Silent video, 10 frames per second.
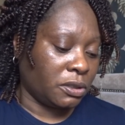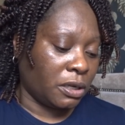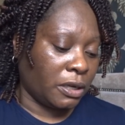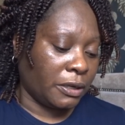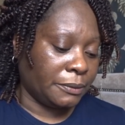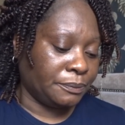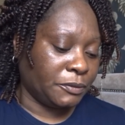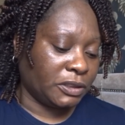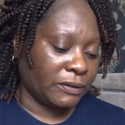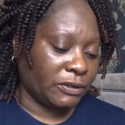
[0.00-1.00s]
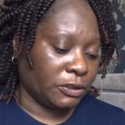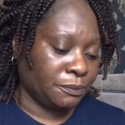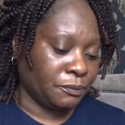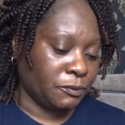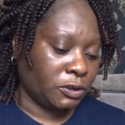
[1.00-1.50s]
let's have a look.
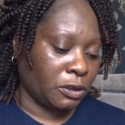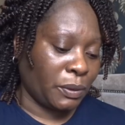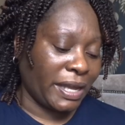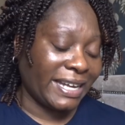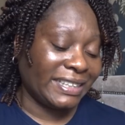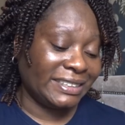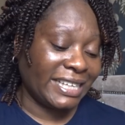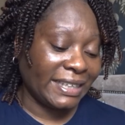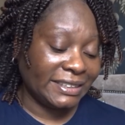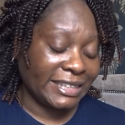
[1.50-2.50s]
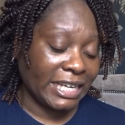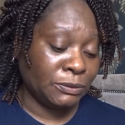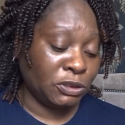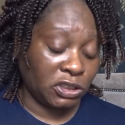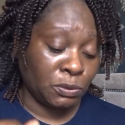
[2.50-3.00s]
So we had tan
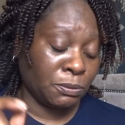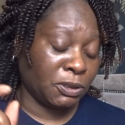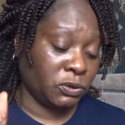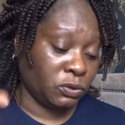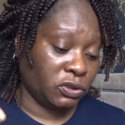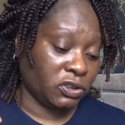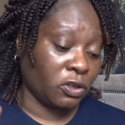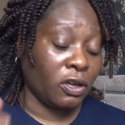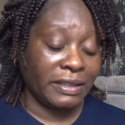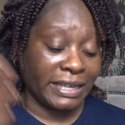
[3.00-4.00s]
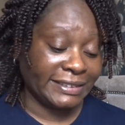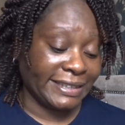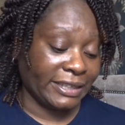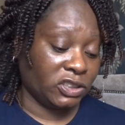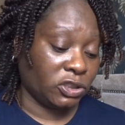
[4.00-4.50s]
sand, which is the one my daughter's got, and that's
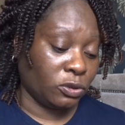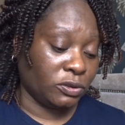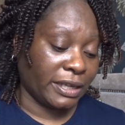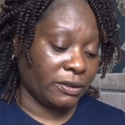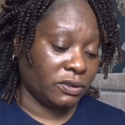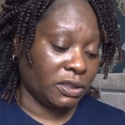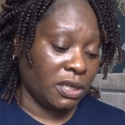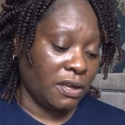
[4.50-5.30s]
now sold out.